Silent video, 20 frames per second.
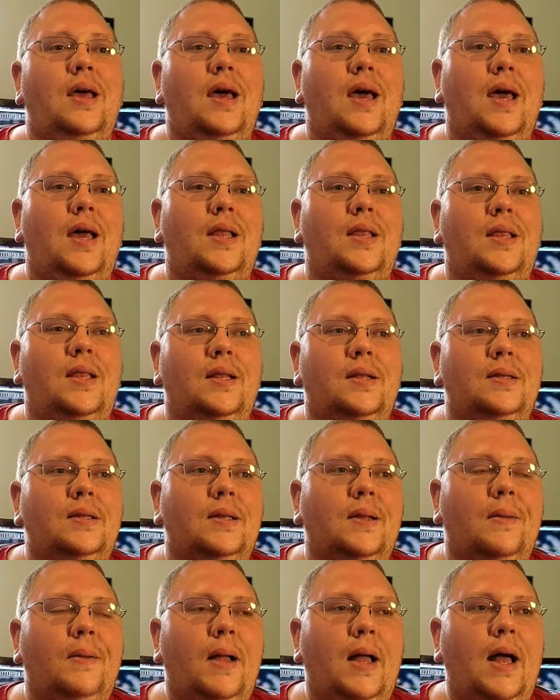and
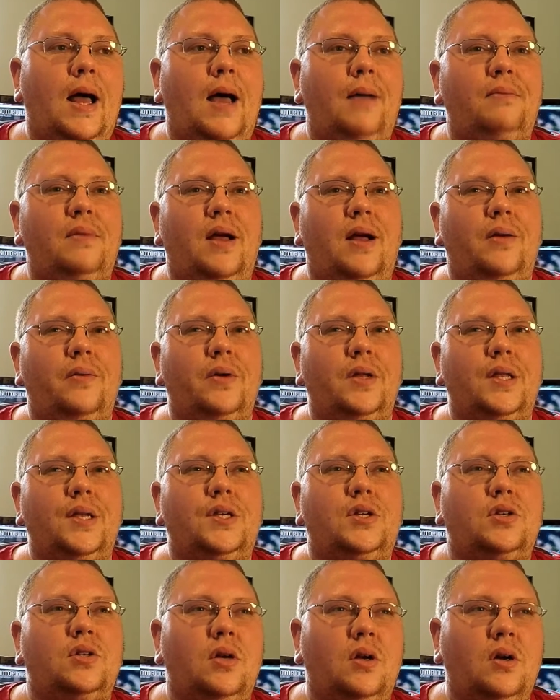I'm not really
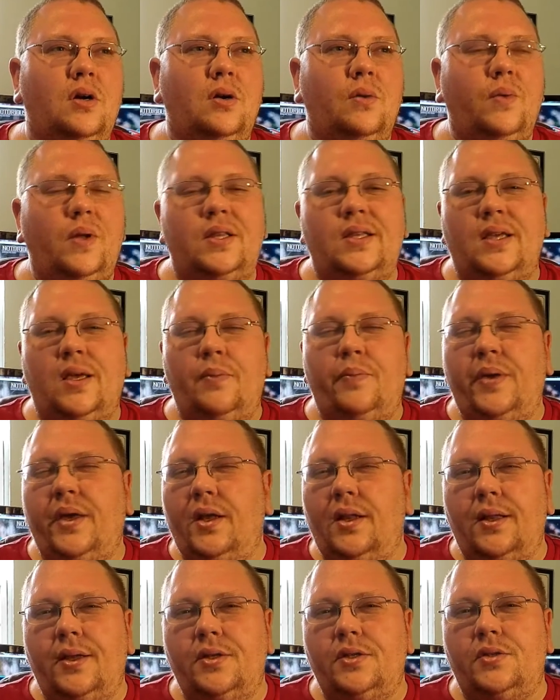sure what the
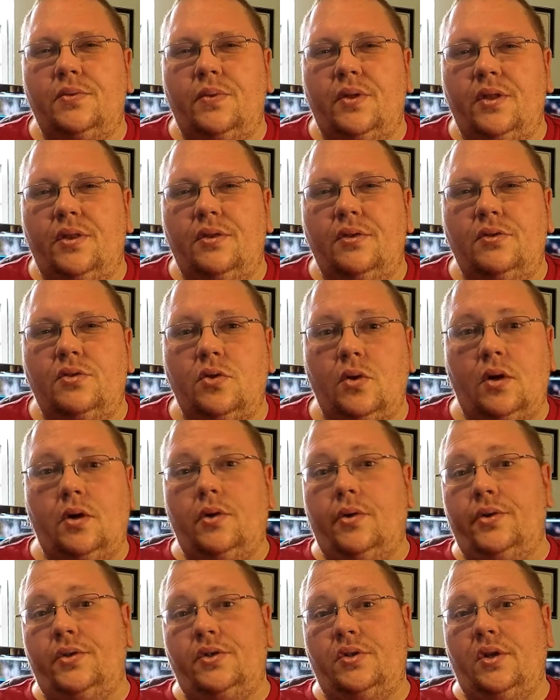appeal is with short
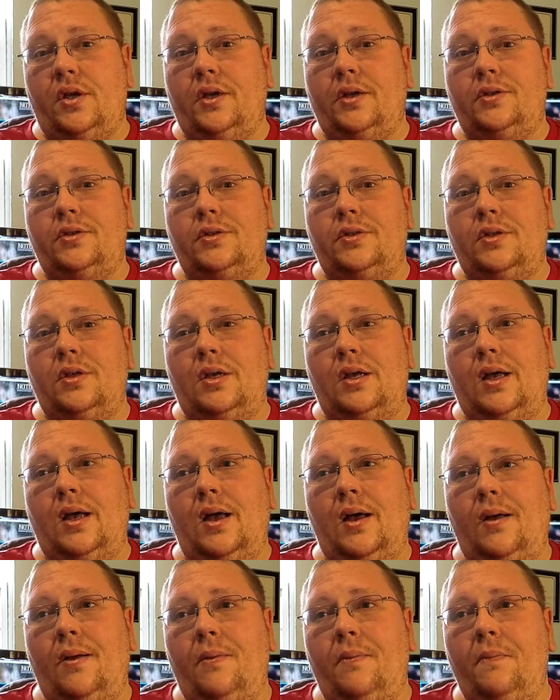course trucks,
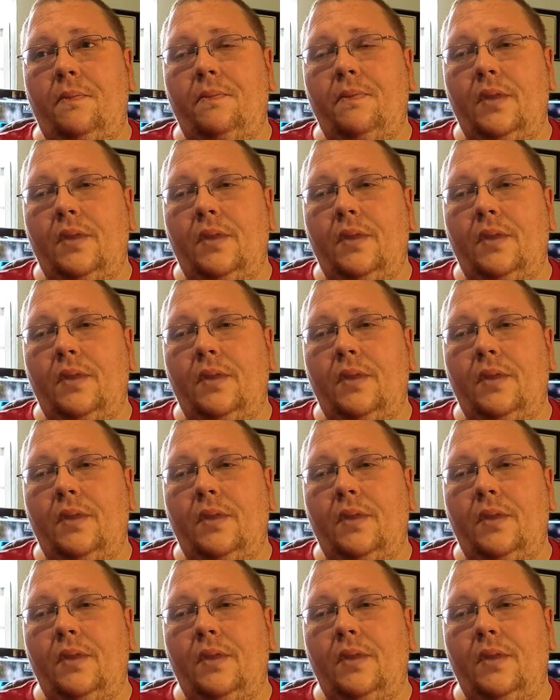and